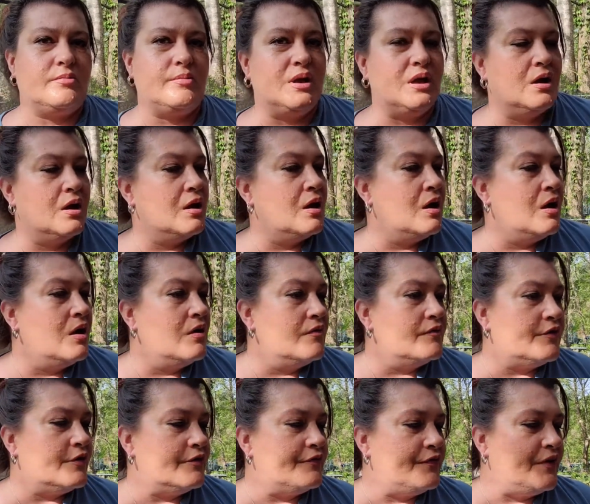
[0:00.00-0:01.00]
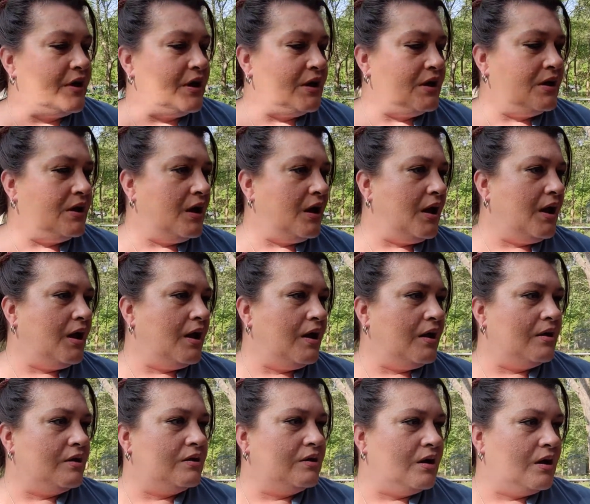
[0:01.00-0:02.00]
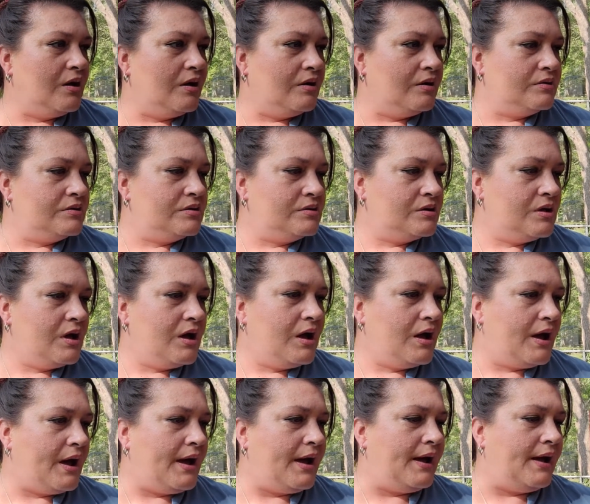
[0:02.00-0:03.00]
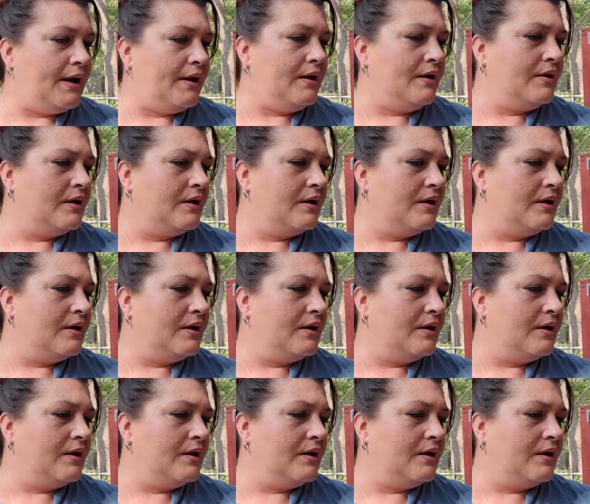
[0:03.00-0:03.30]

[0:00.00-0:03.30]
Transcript: For feed and hay,